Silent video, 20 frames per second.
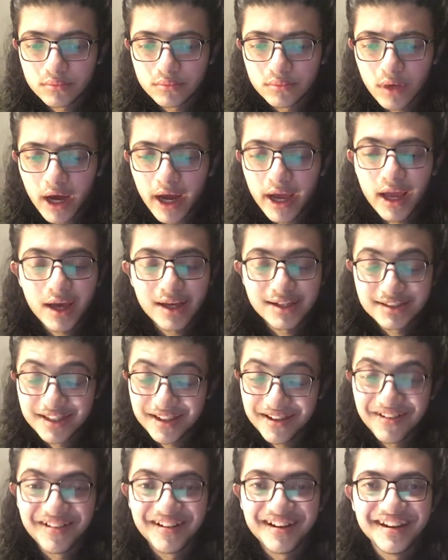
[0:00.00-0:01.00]
ask
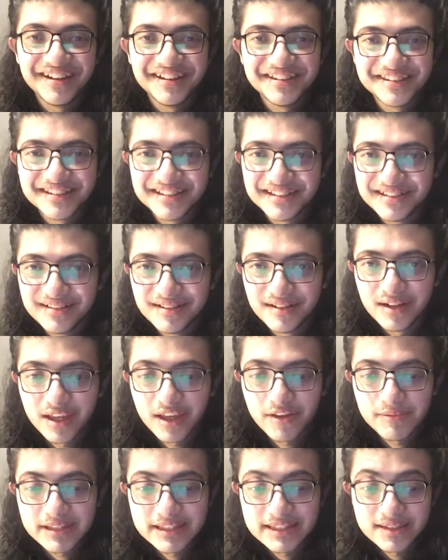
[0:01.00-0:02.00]
the audience to
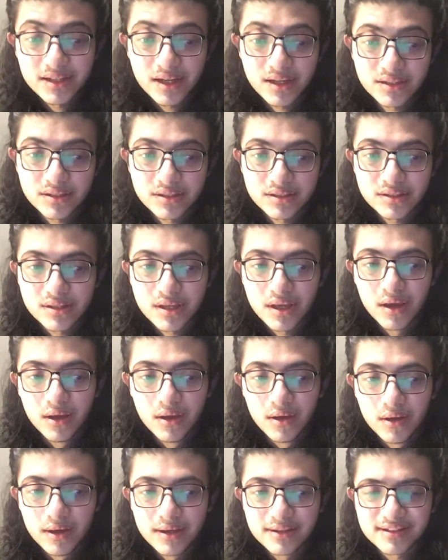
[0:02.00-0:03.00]
give me suggestions,
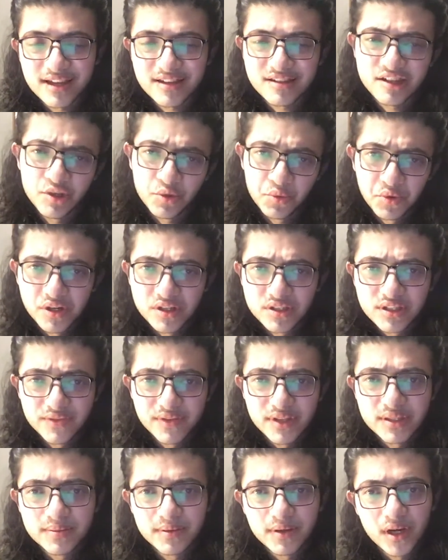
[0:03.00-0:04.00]
essentially words of
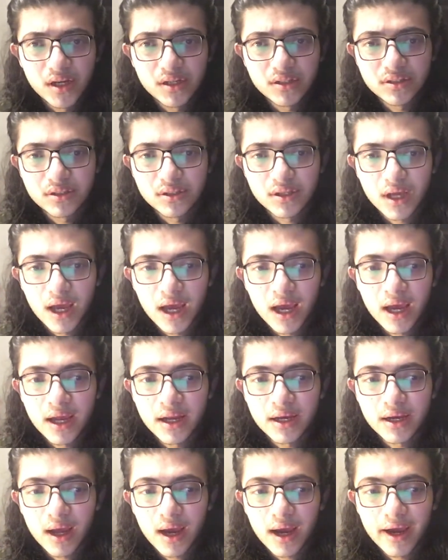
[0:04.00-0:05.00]
inspiration,
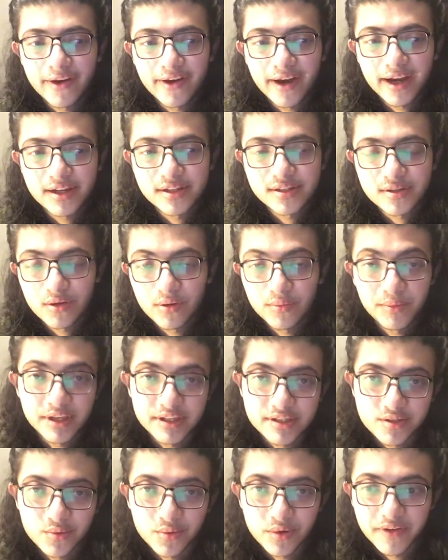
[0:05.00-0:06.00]
and I write a song
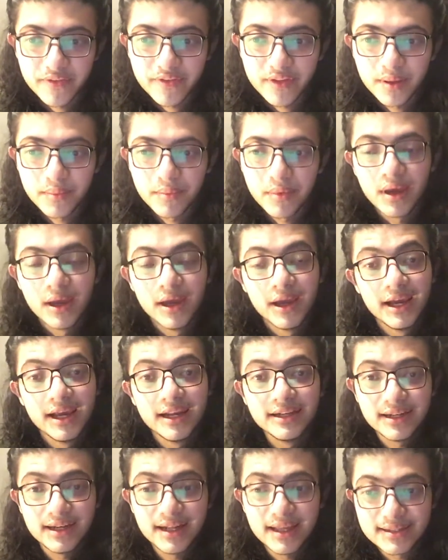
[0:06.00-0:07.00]
based on one of them.
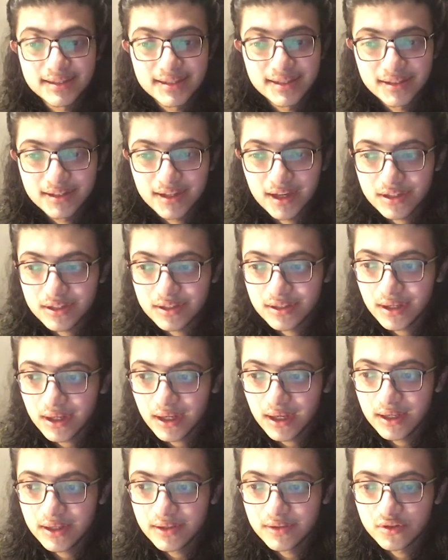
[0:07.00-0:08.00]
Today's suggestion
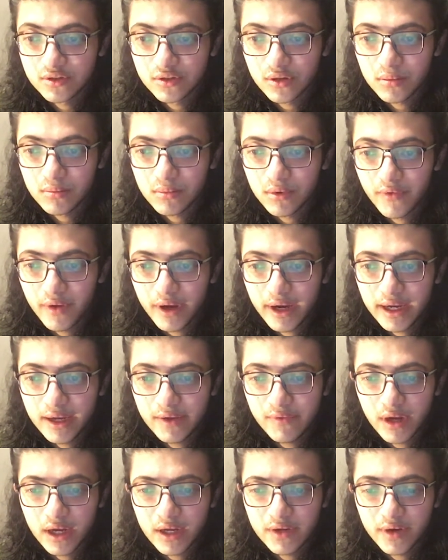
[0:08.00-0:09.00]
is from a very,
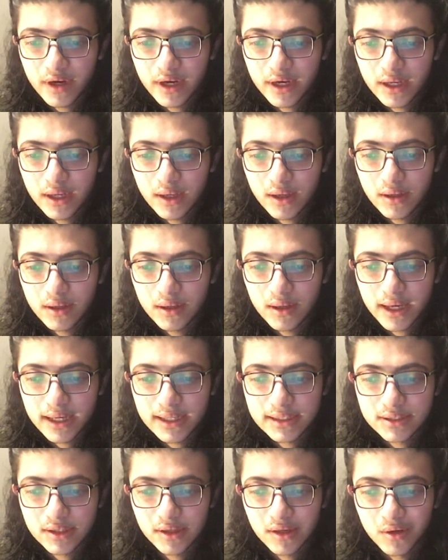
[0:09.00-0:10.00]
very, very
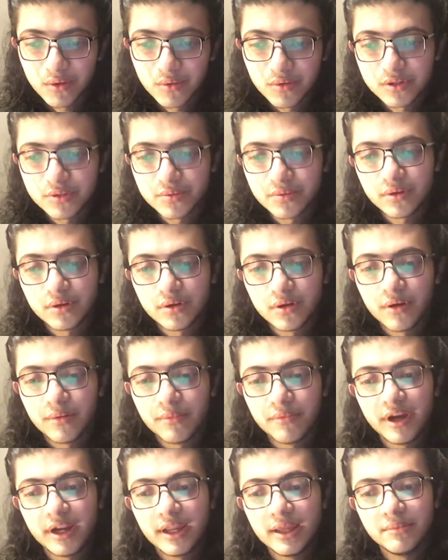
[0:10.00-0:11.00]
nice individual, a
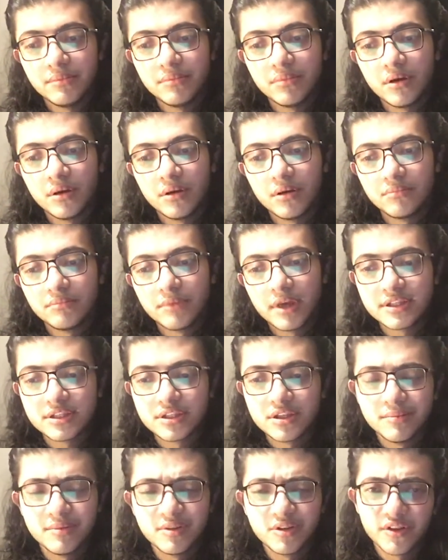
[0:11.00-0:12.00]
very nice
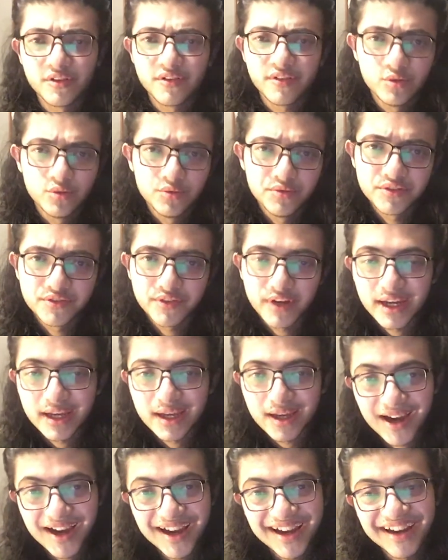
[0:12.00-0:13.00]
human who was very
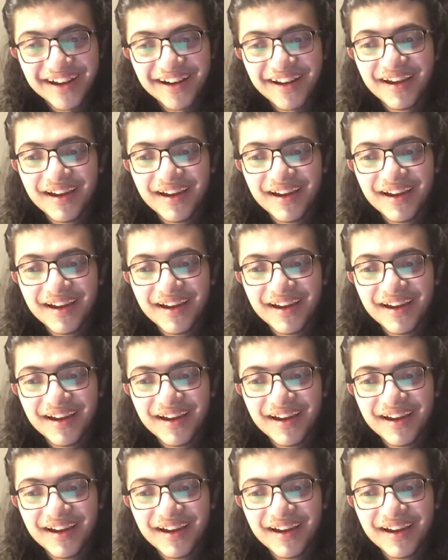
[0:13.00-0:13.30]
kind.